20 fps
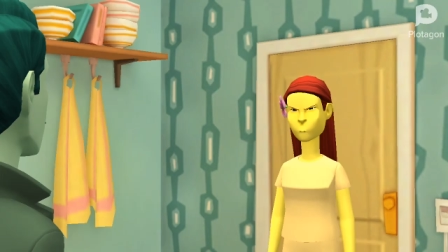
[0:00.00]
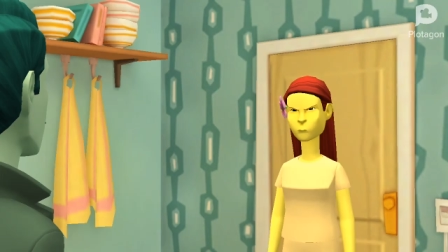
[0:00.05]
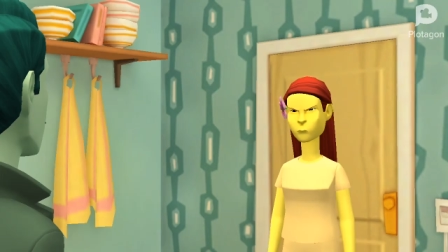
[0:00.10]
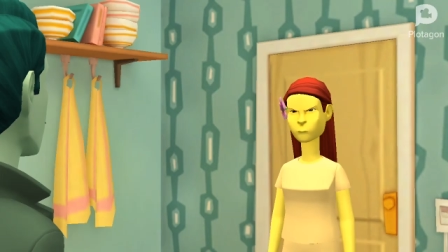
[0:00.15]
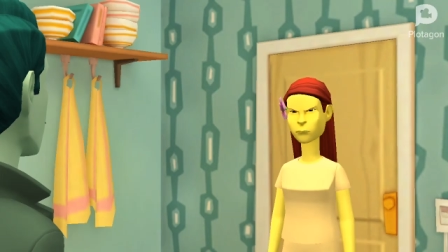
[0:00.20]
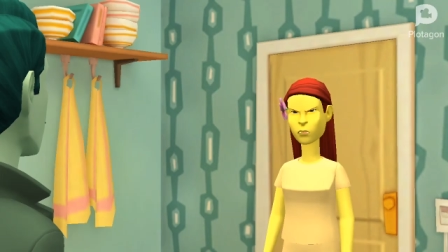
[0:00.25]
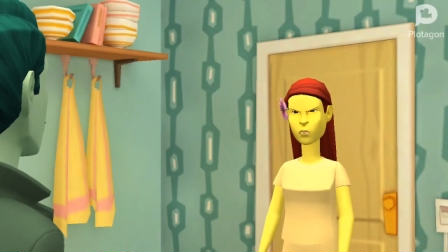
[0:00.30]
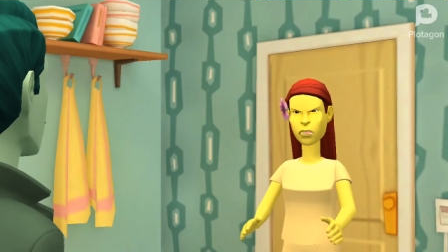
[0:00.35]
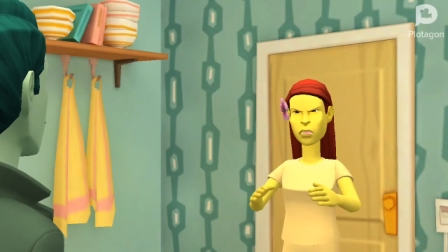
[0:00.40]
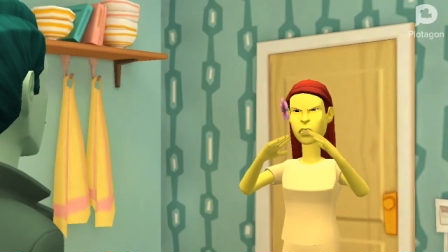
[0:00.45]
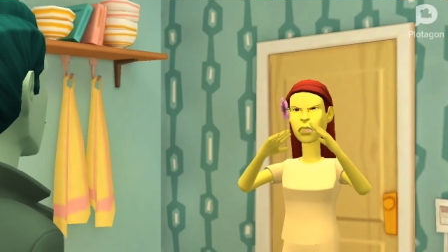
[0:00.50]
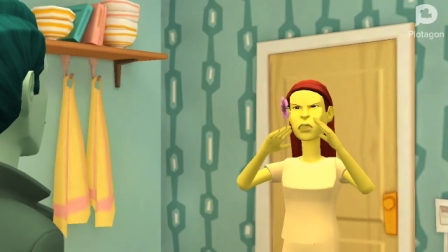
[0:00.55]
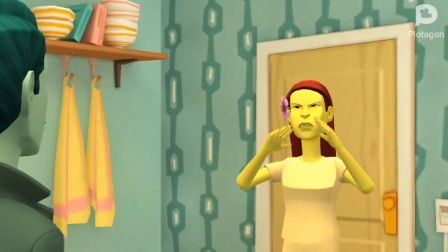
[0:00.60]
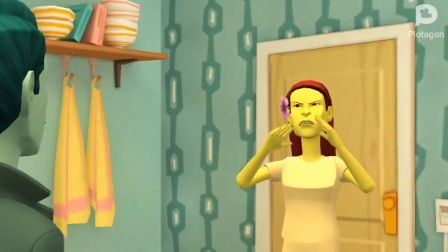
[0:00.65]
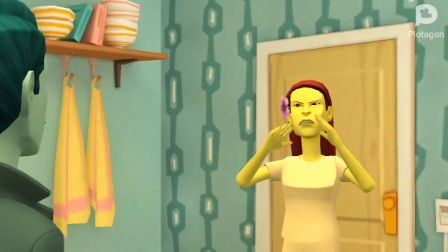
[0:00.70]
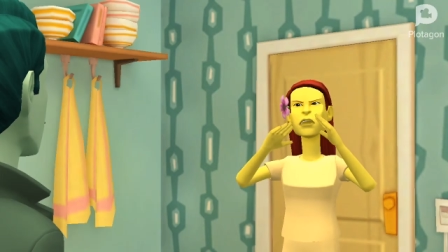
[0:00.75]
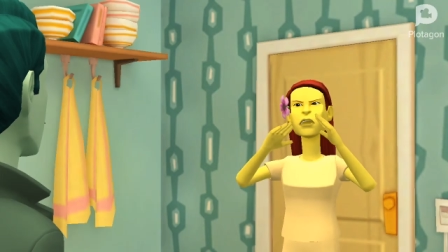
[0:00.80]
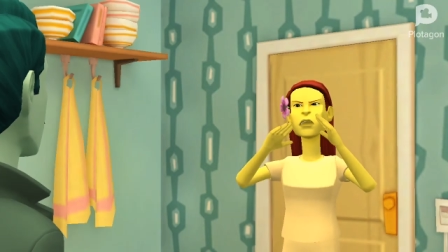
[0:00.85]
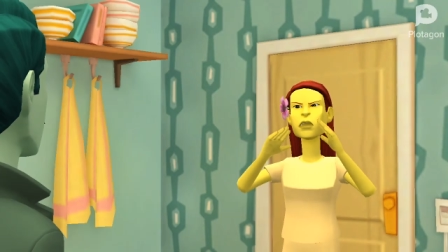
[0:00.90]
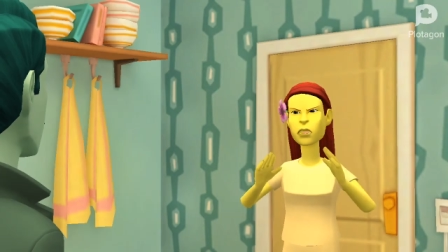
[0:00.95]
Smoking is
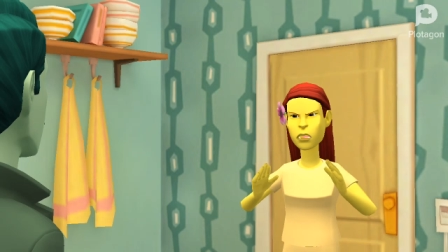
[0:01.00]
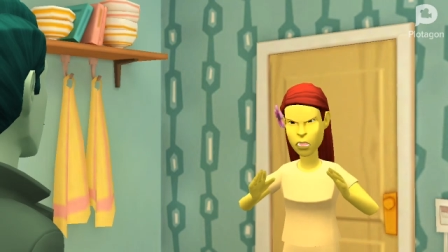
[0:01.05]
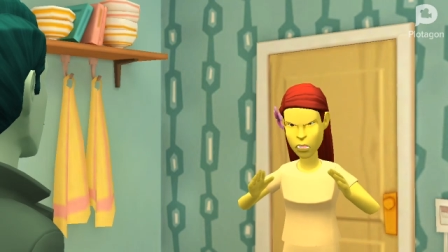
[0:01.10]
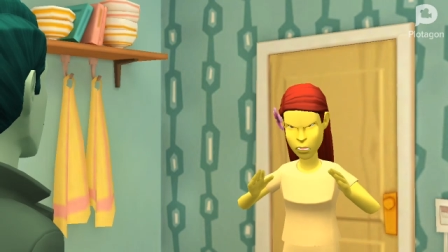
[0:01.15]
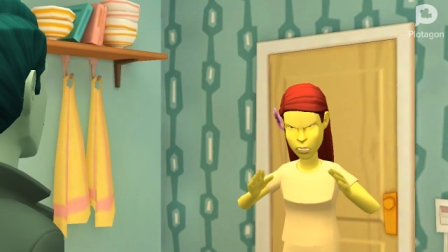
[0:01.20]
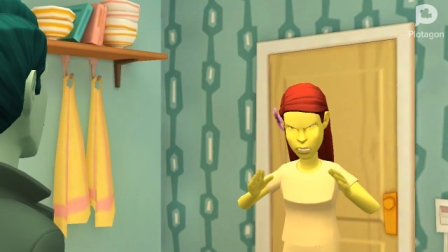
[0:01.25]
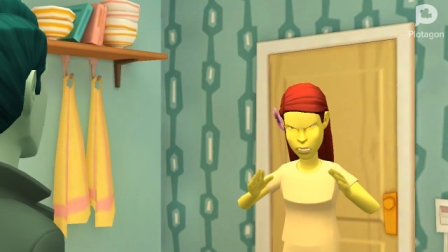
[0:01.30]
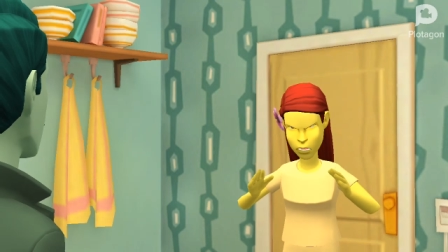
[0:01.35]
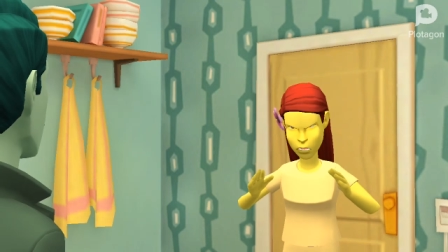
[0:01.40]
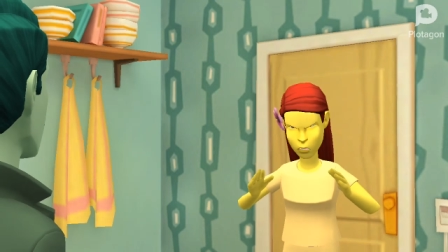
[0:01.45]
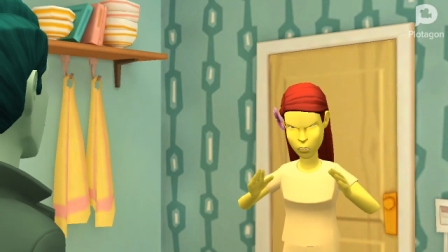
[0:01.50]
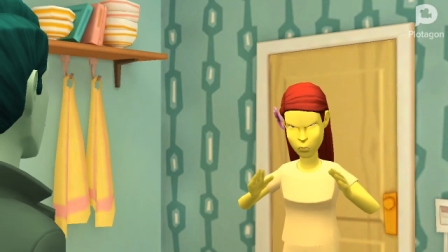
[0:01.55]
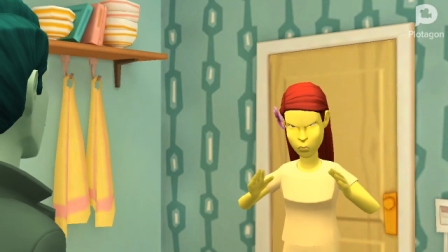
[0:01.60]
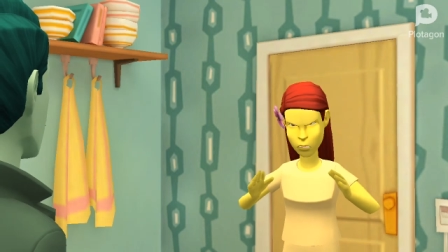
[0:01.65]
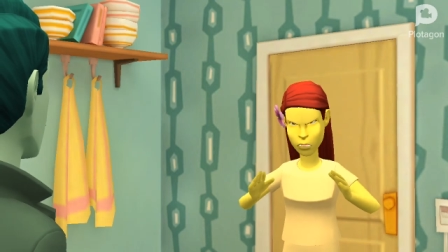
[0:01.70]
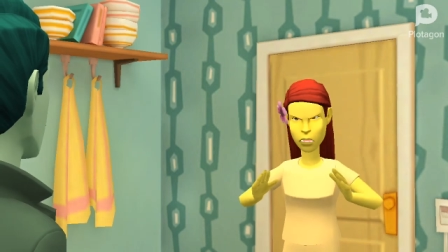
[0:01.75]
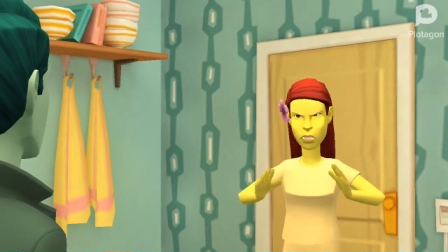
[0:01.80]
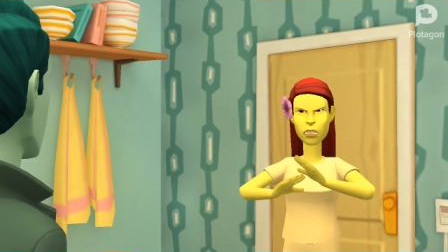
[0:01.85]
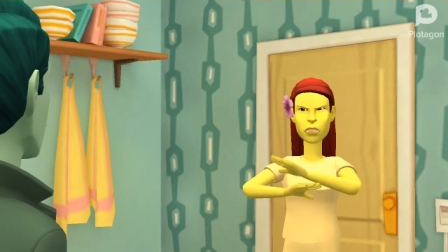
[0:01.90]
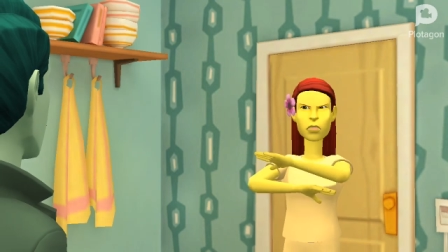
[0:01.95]
very illegal and
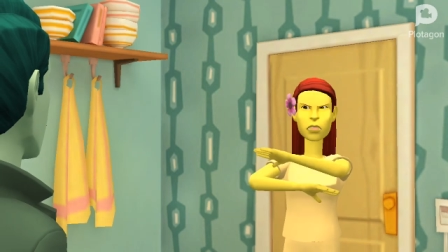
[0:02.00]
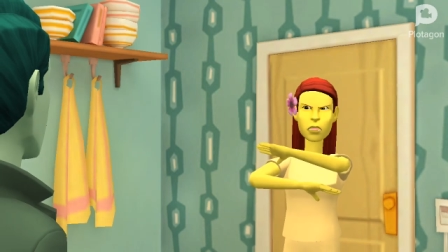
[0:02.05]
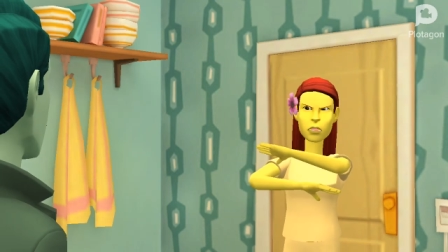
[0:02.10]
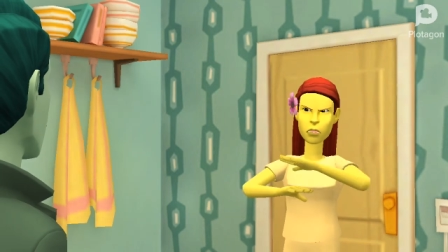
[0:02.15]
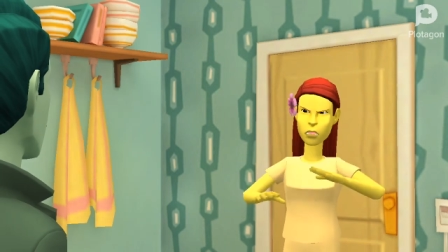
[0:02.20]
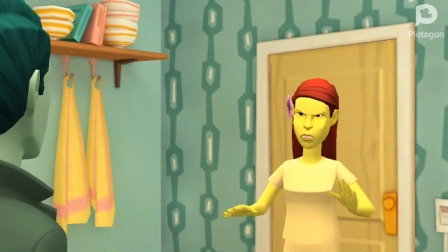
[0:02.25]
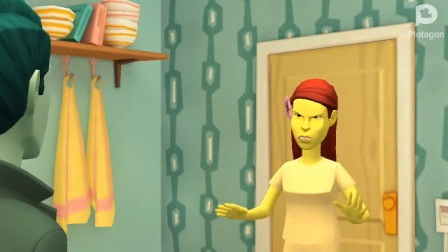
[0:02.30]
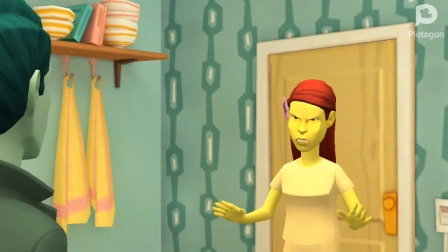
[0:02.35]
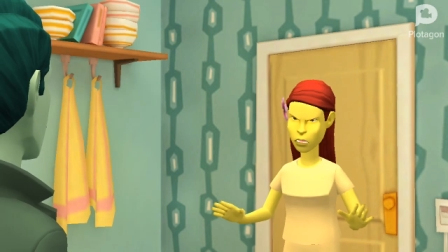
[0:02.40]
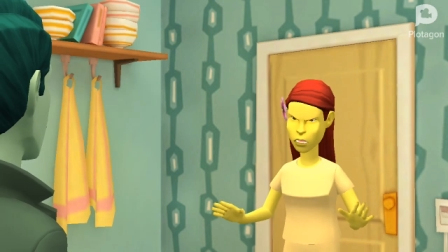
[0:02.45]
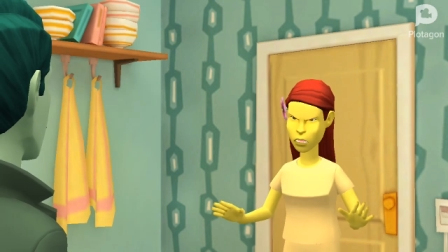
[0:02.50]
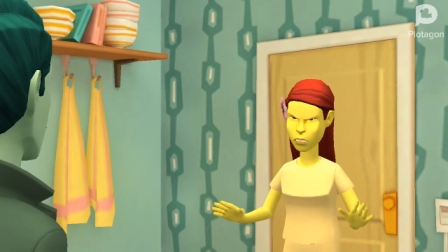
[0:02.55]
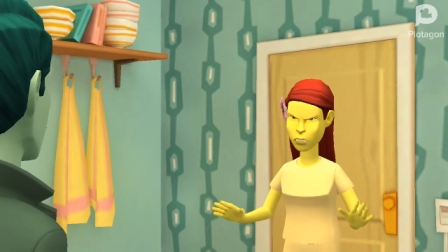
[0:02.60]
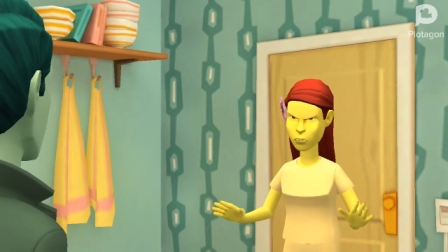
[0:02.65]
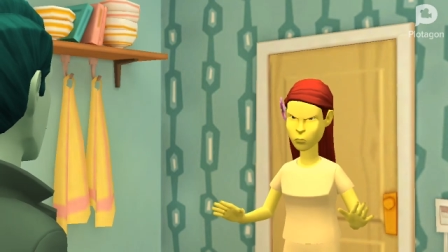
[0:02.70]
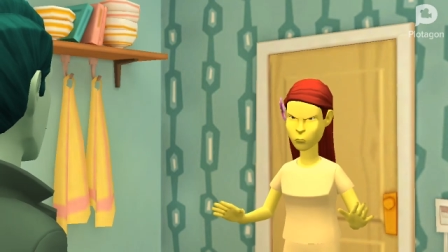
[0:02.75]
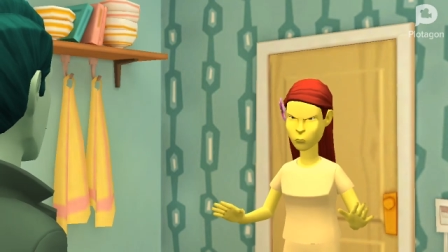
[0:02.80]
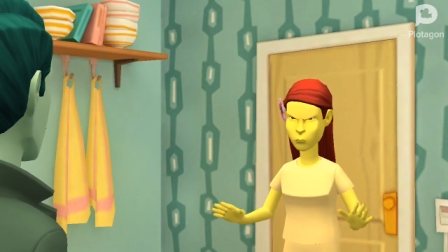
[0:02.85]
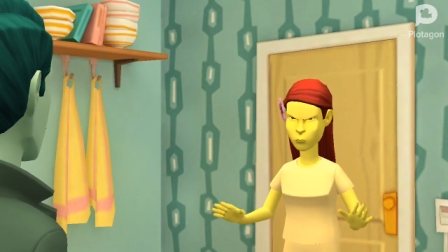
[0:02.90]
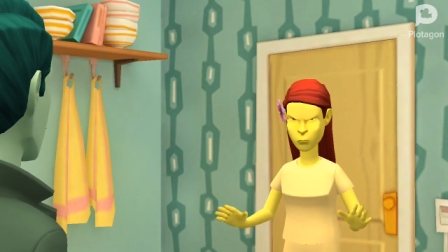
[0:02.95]
dangerous drugs.